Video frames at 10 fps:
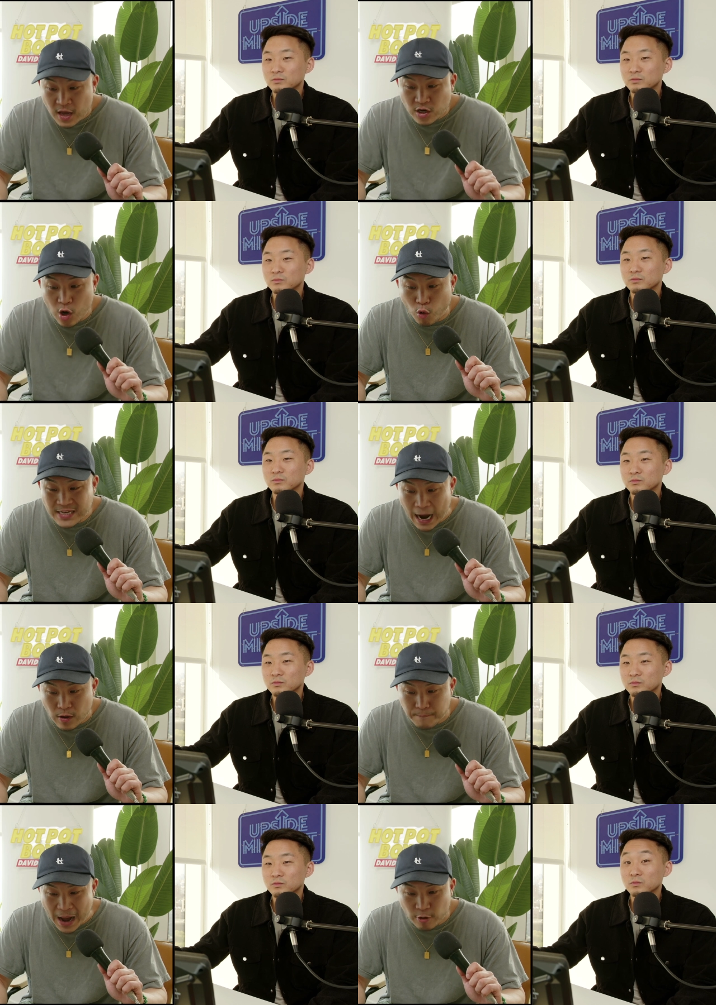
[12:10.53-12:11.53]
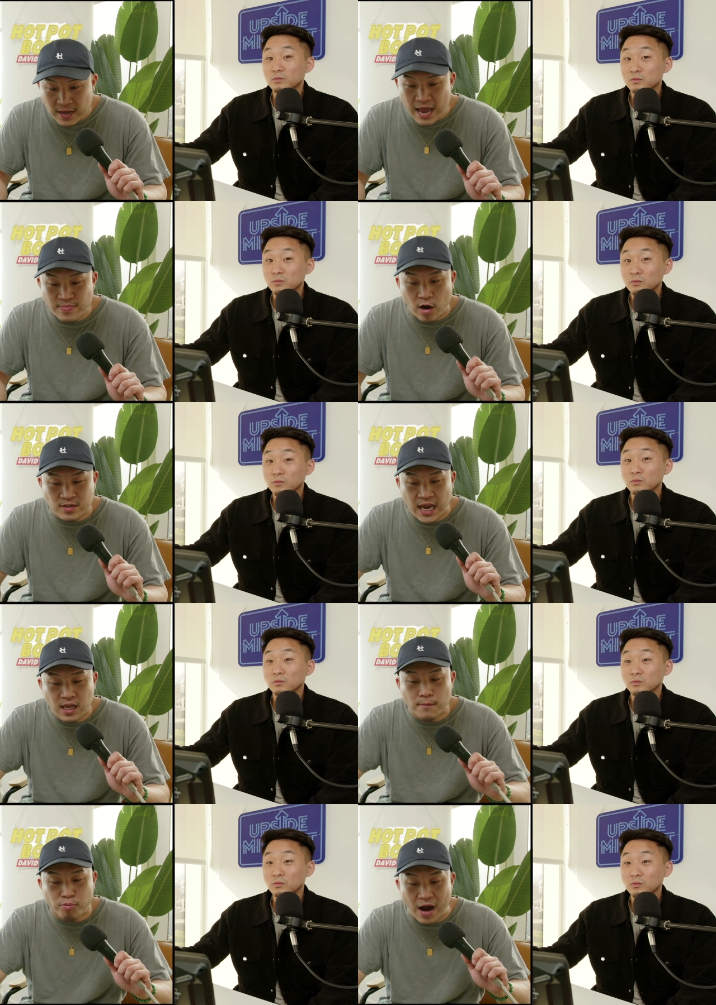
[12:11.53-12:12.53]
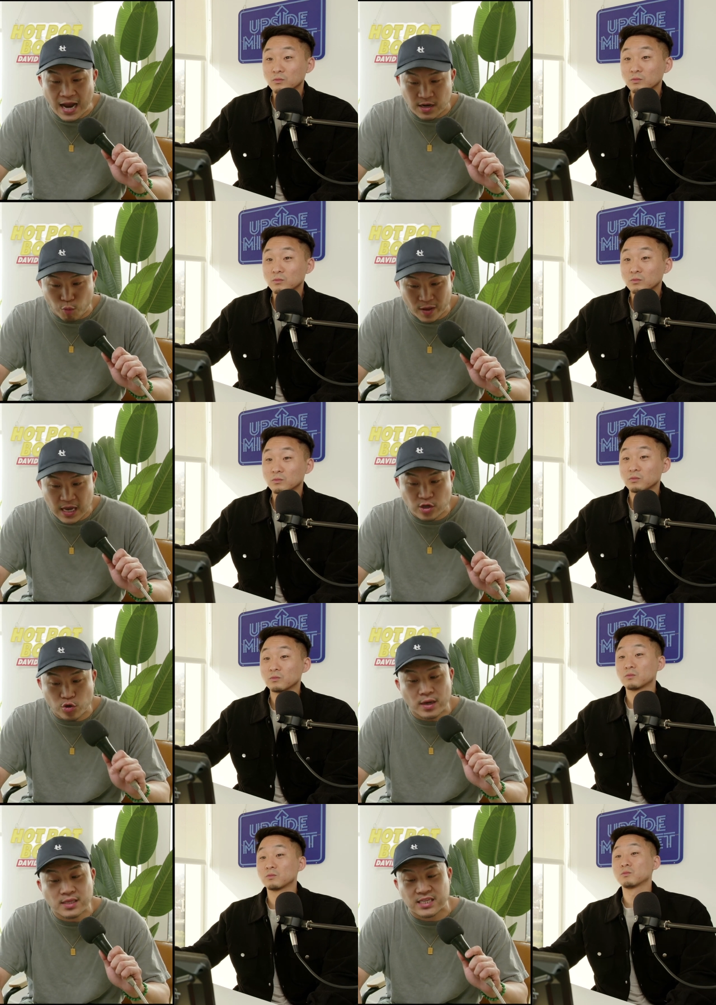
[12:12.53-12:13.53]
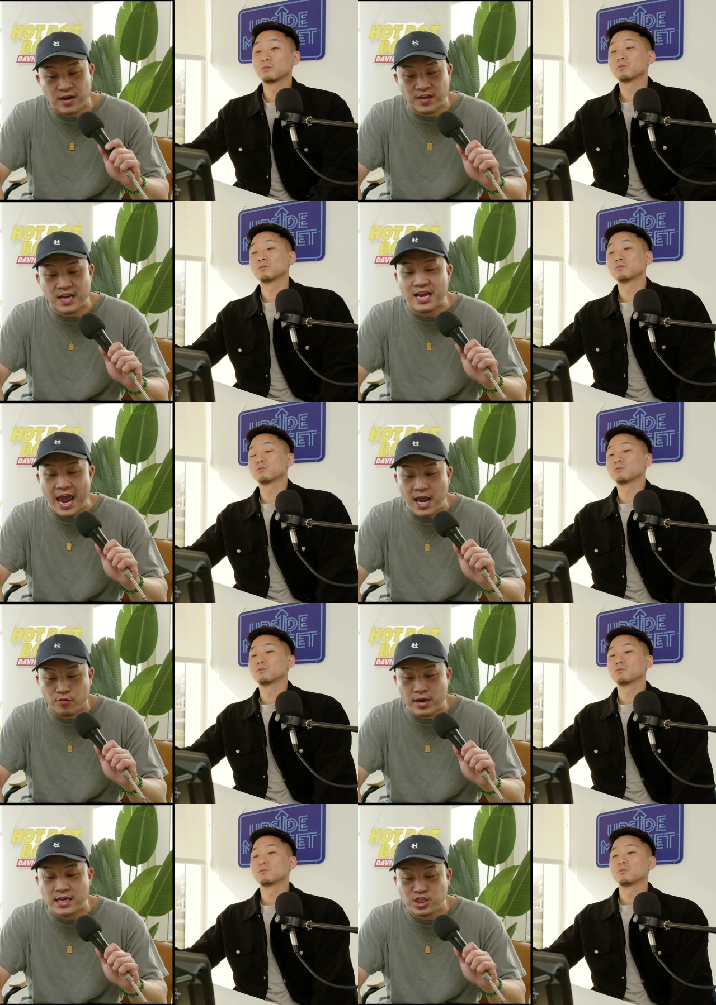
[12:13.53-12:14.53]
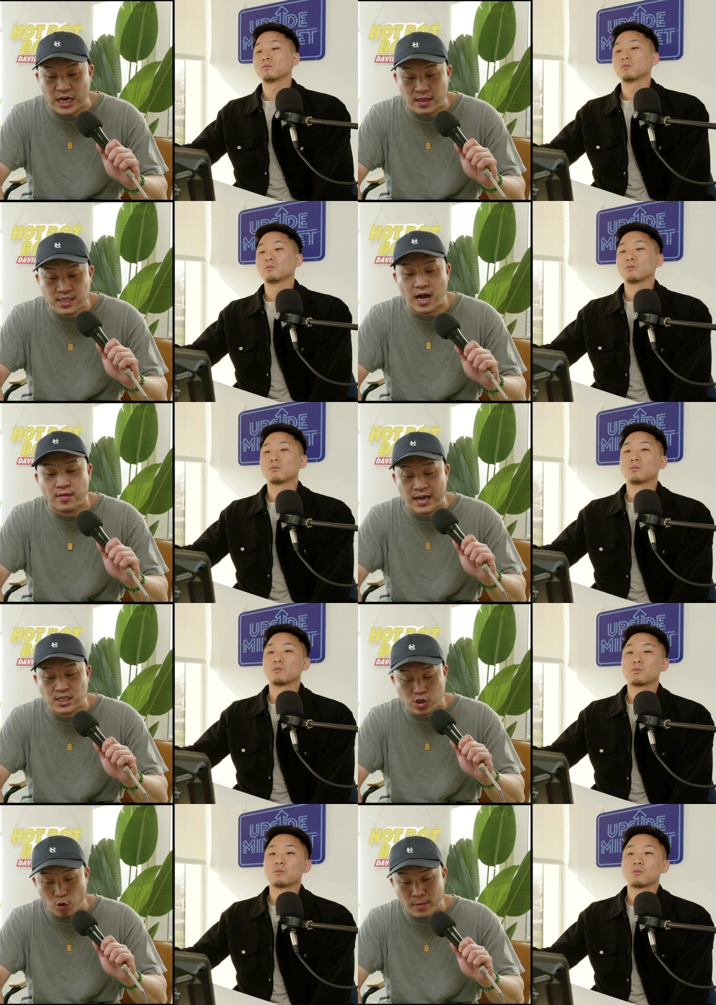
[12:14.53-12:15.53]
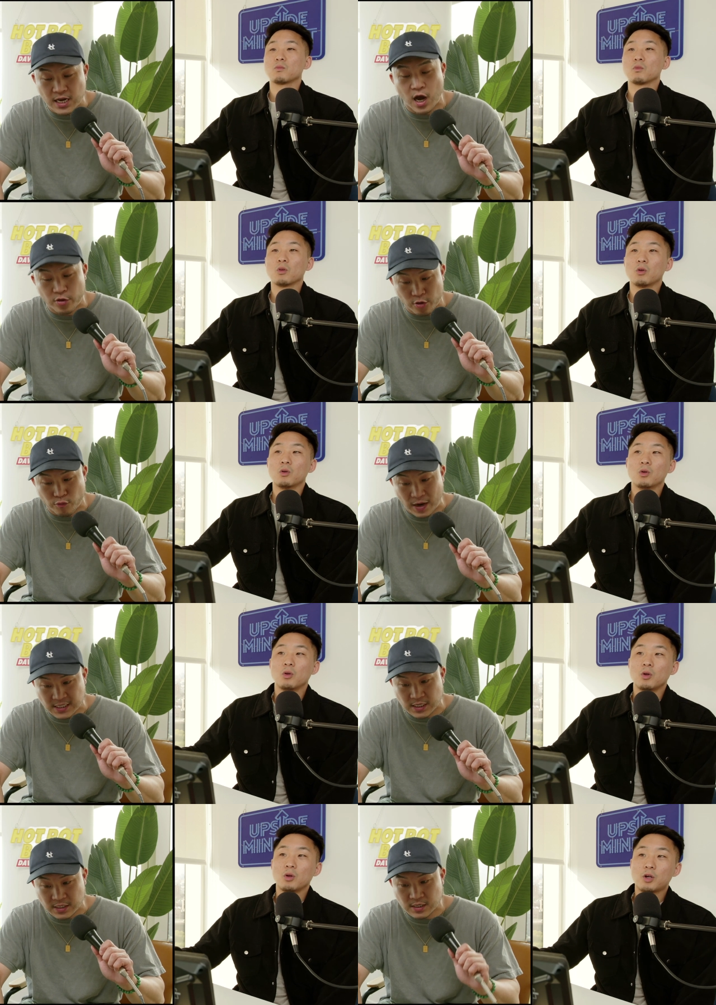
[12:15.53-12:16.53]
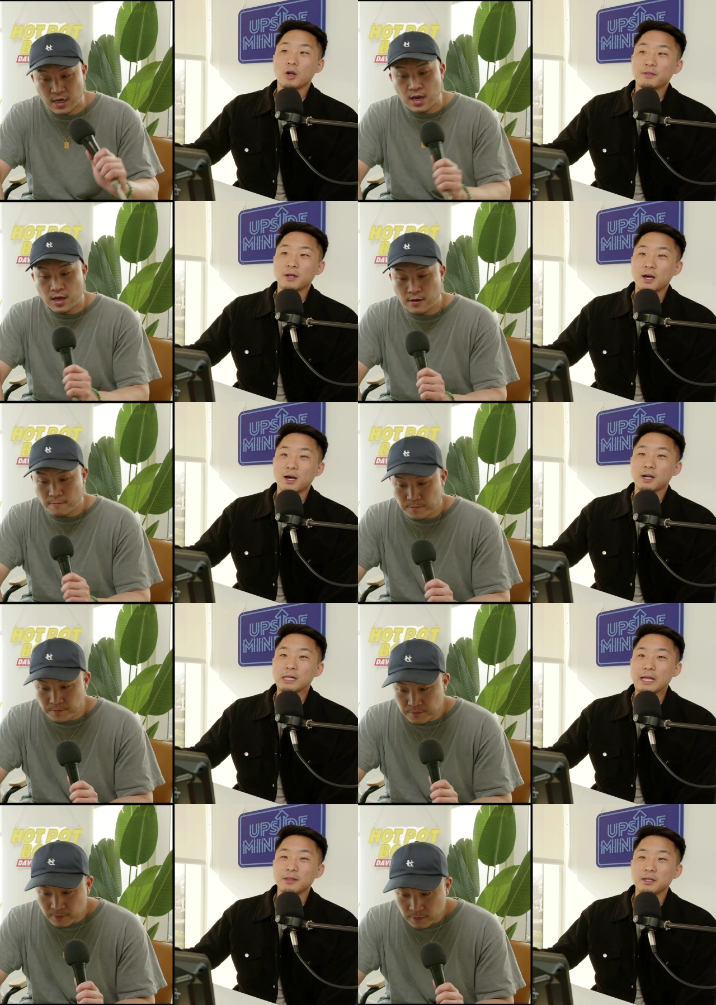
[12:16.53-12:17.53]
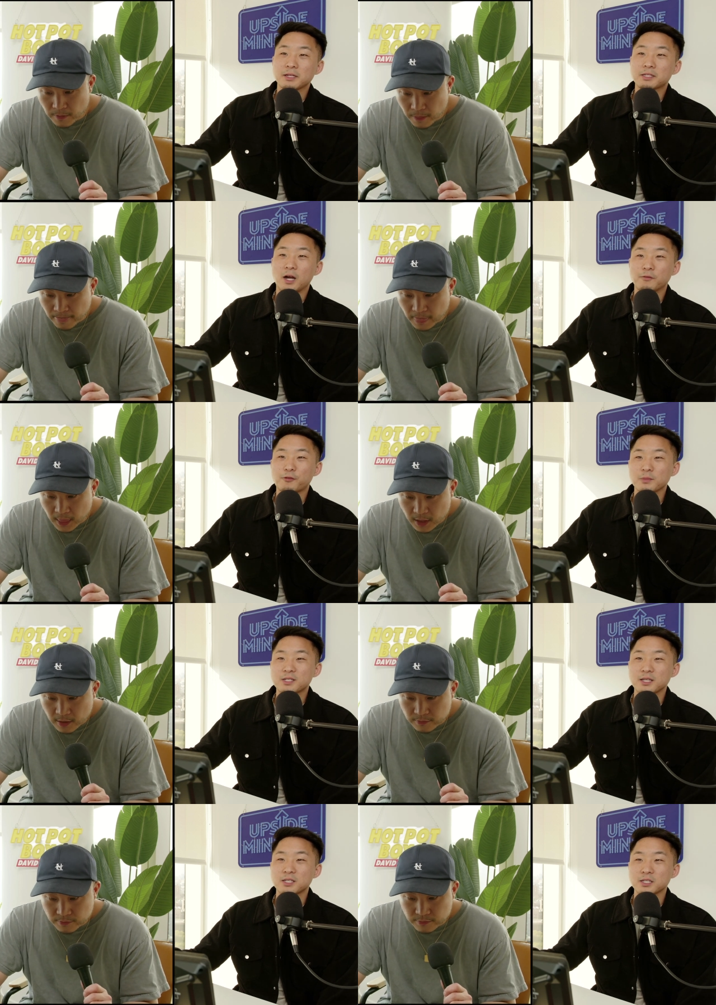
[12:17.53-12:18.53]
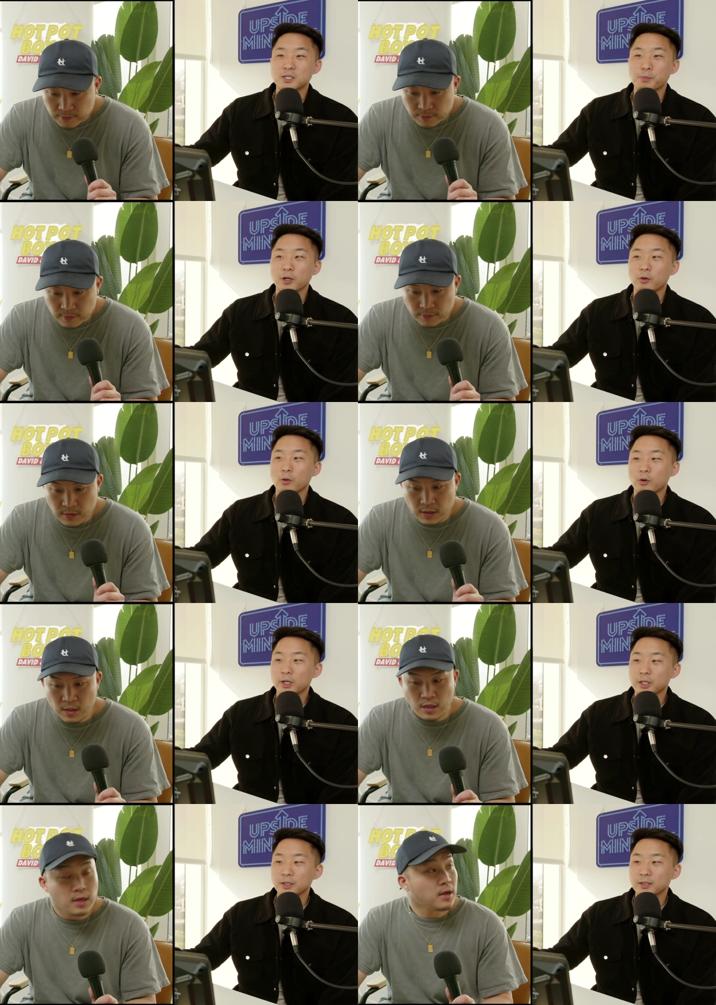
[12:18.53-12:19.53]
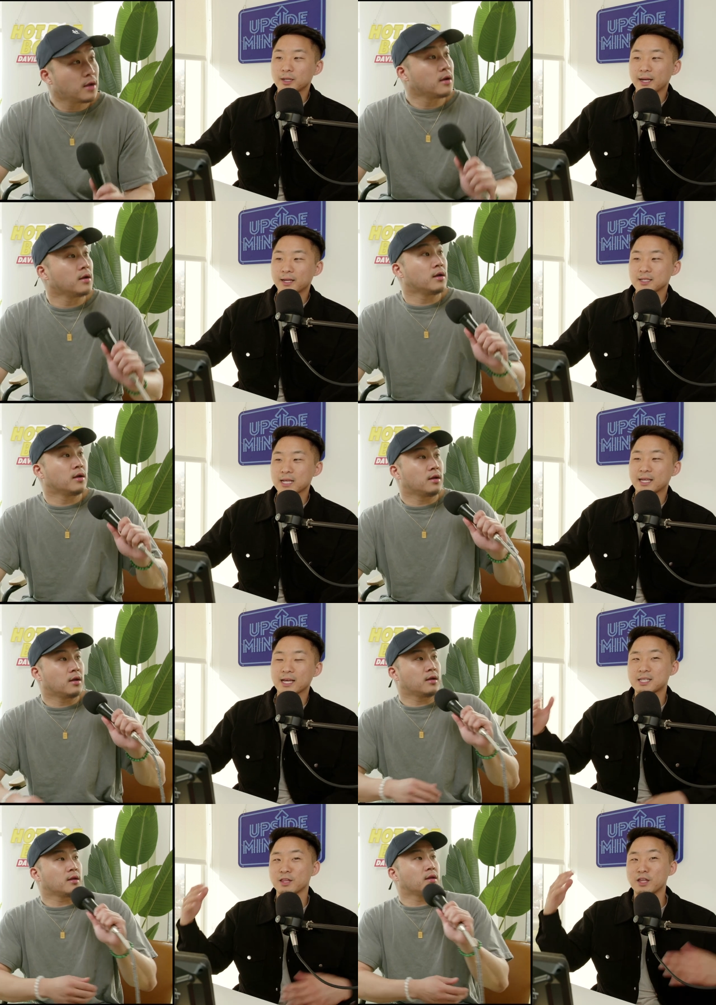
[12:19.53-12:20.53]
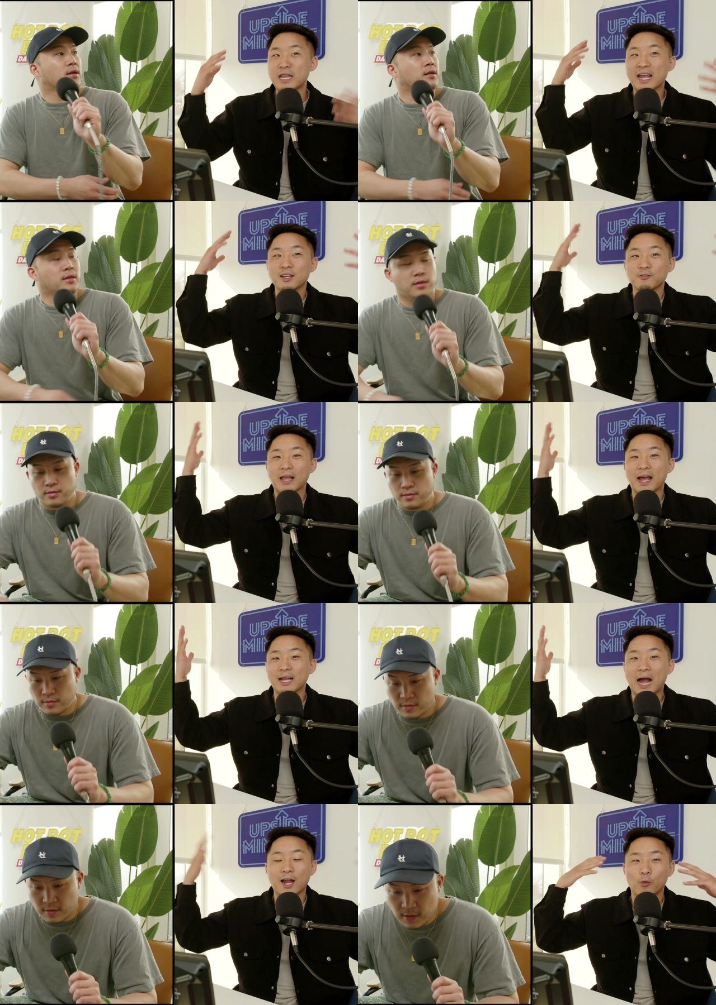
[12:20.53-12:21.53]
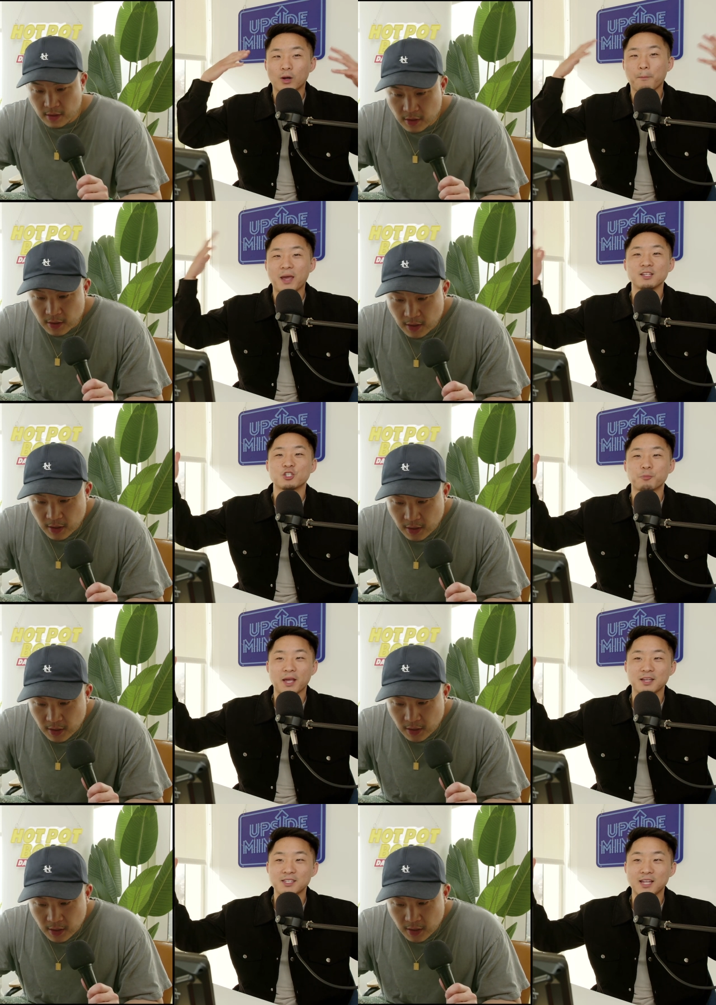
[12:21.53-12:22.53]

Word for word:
Speaker 1: no doubt about it, and they are taking pride in what they do instead of getting angry and jealous, unlike so many other races.
Speaker 2: Could the cleanliness come from a sense of superiority, I guess? I guess in the negative light. I don't want to paint Japan as